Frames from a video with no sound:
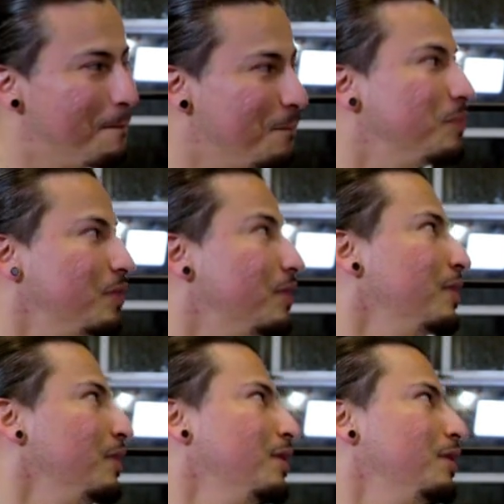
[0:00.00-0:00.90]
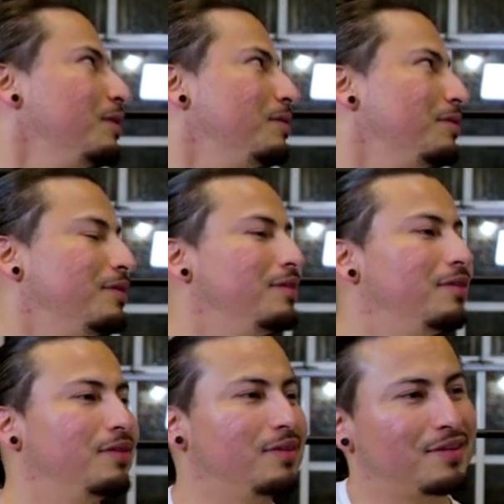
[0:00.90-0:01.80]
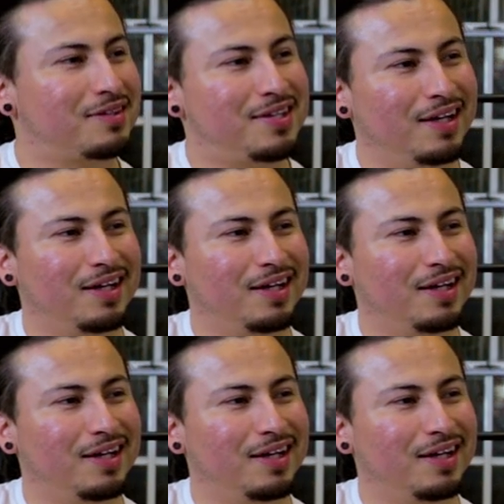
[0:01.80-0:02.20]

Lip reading: This person isn't speaking.